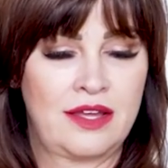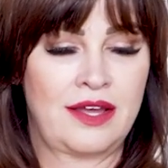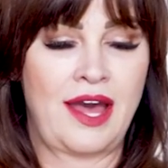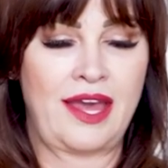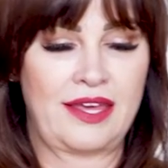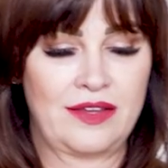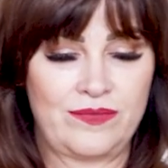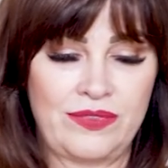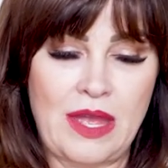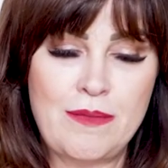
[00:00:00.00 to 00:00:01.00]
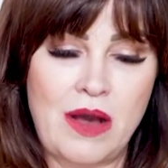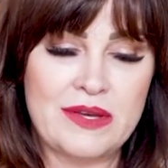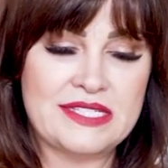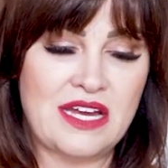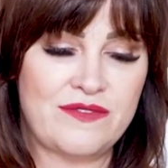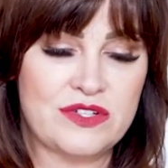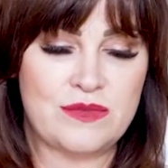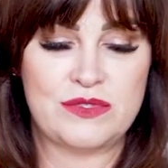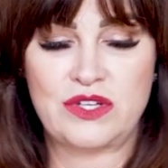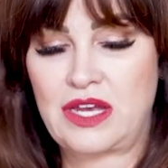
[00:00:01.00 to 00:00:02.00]
Hi, I'm always down for
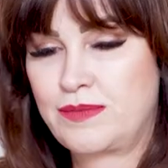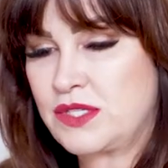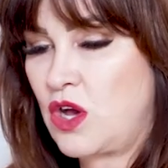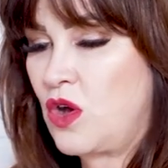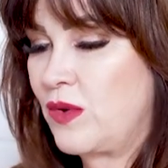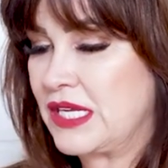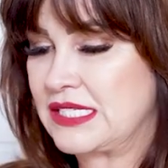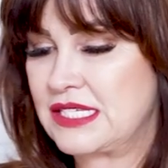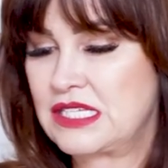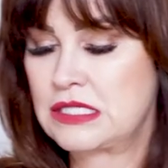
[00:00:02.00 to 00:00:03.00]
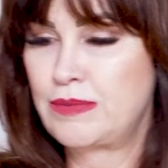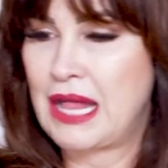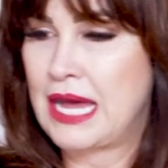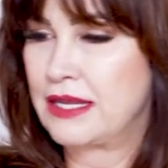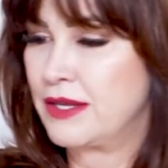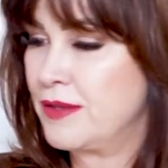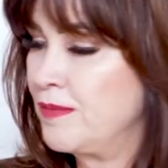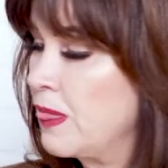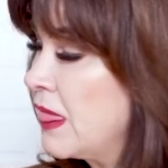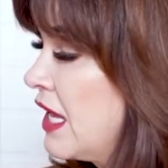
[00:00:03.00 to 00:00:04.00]
some stripes, always. This is a platinum.
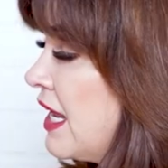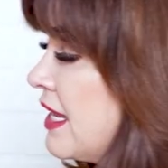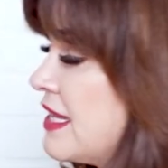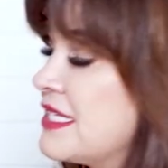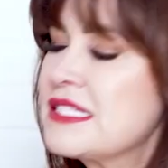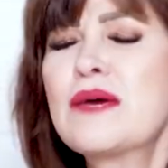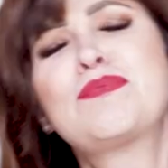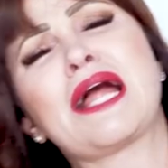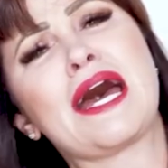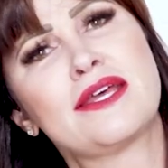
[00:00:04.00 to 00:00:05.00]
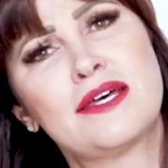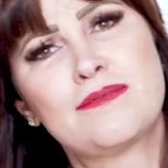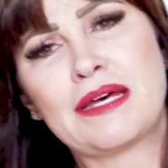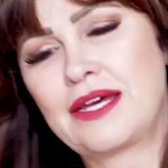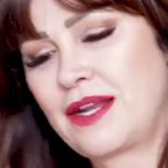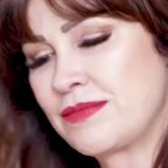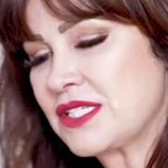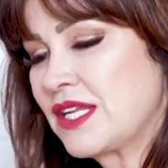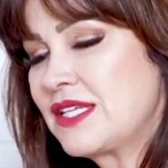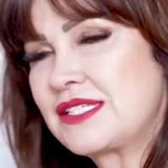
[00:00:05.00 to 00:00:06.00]
This is a platinum, but I'm just
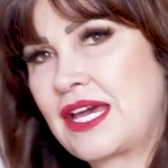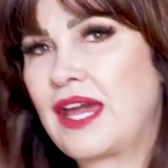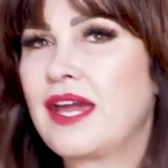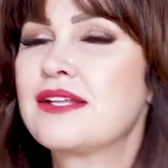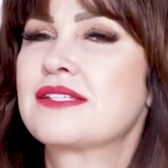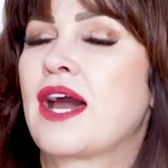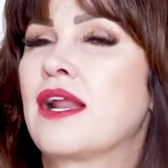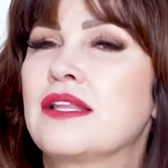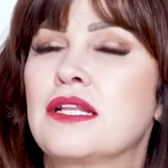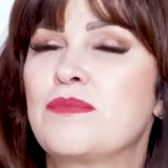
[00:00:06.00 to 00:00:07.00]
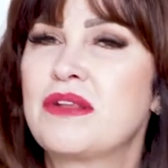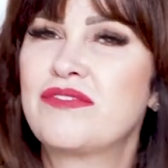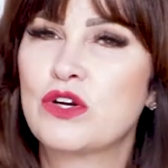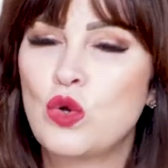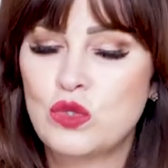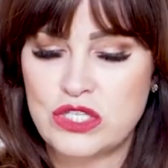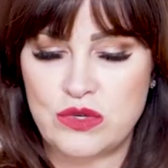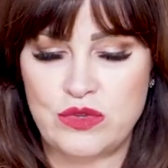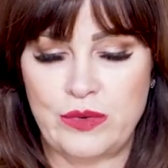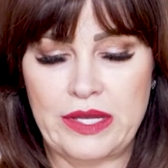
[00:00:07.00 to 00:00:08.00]
gonna say it's got a little bit of a gold
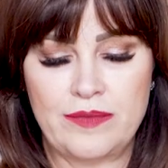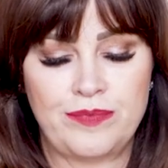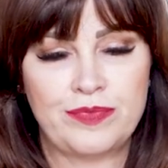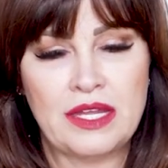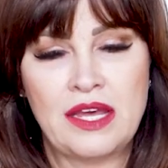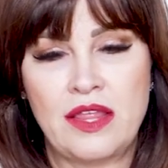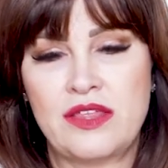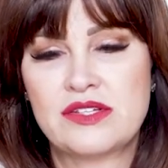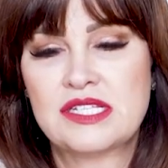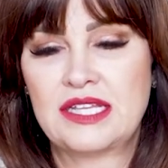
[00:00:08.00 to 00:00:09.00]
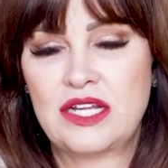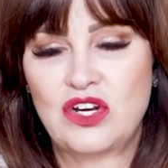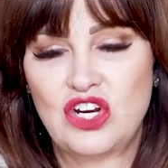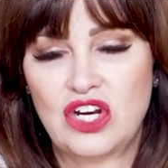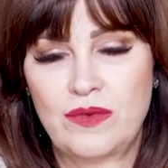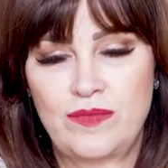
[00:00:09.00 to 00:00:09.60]
hue to it. There's glitter.